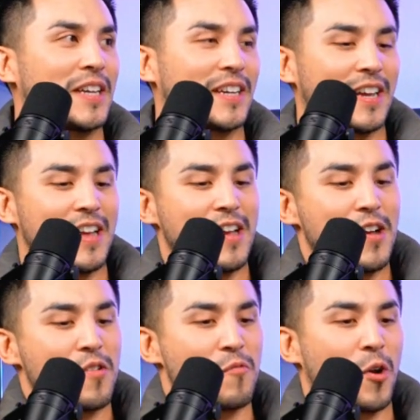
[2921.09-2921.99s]
I
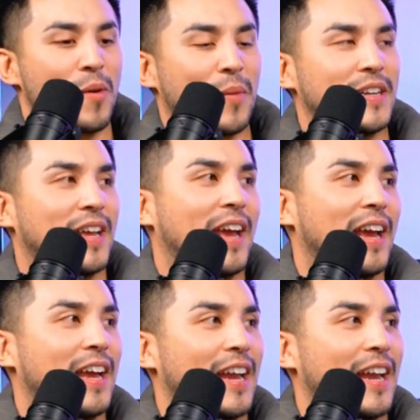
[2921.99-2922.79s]
wrote about my day,